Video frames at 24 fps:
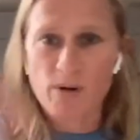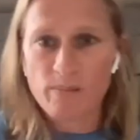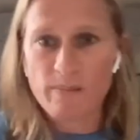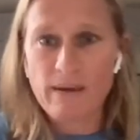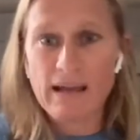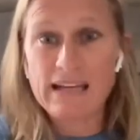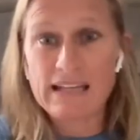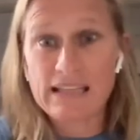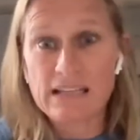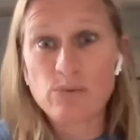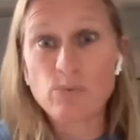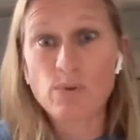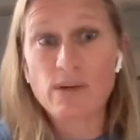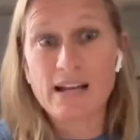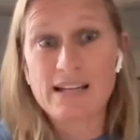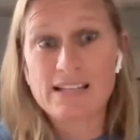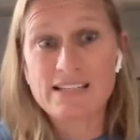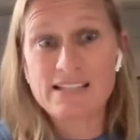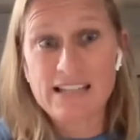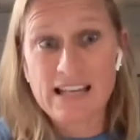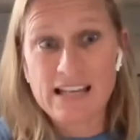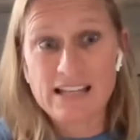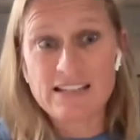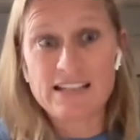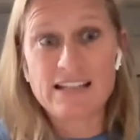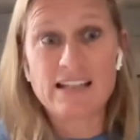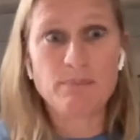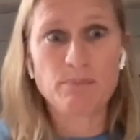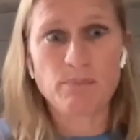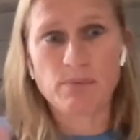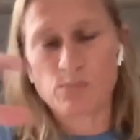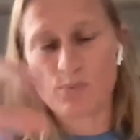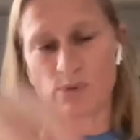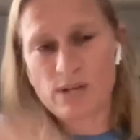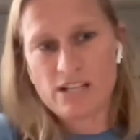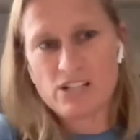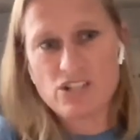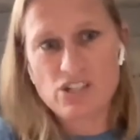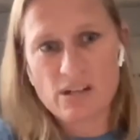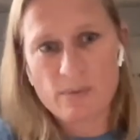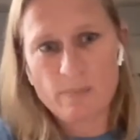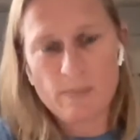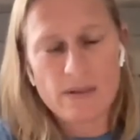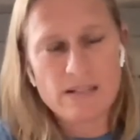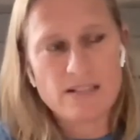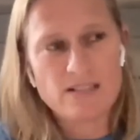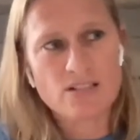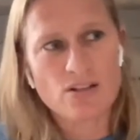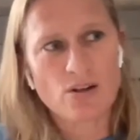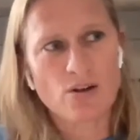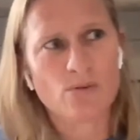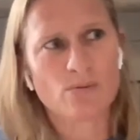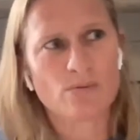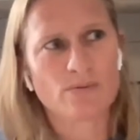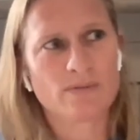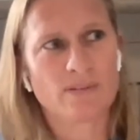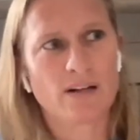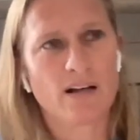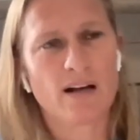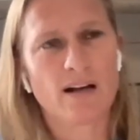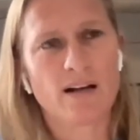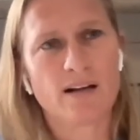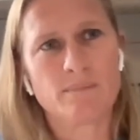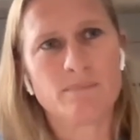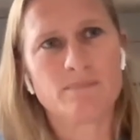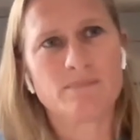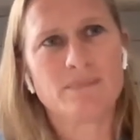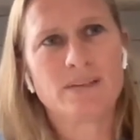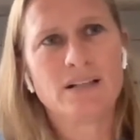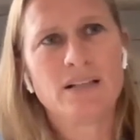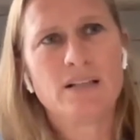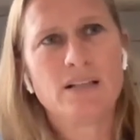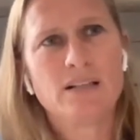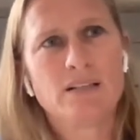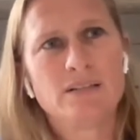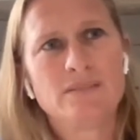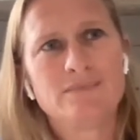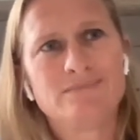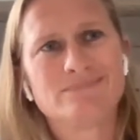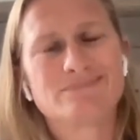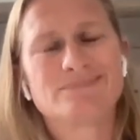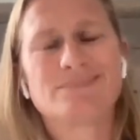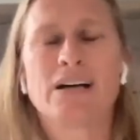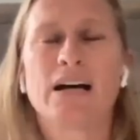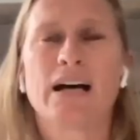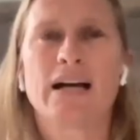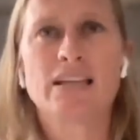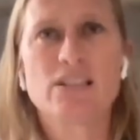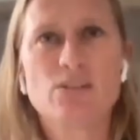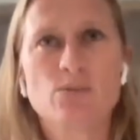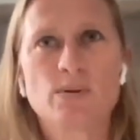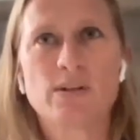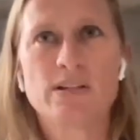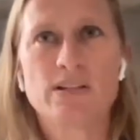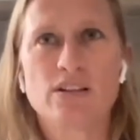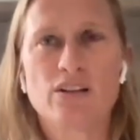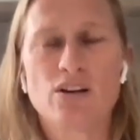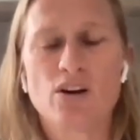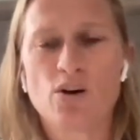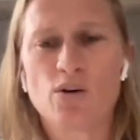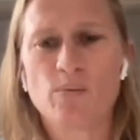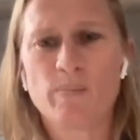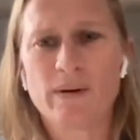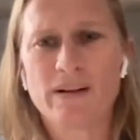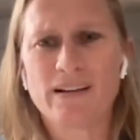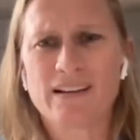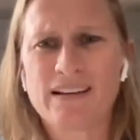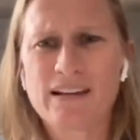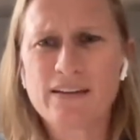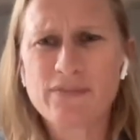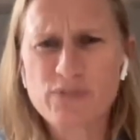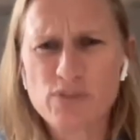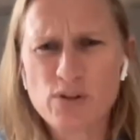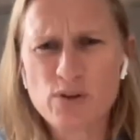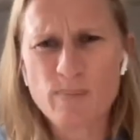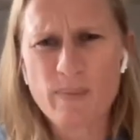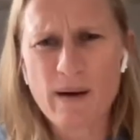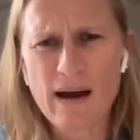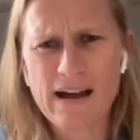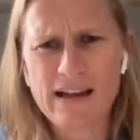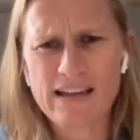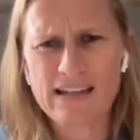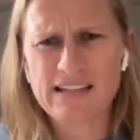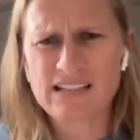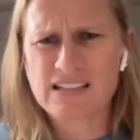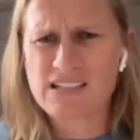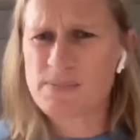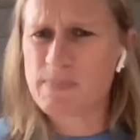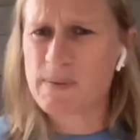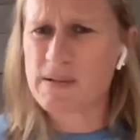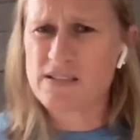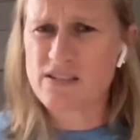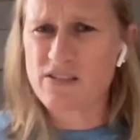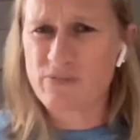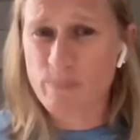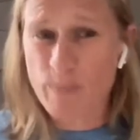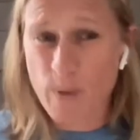burn bag in when I send it, when I ship it. So you wouldn't know, but if you buy an expensive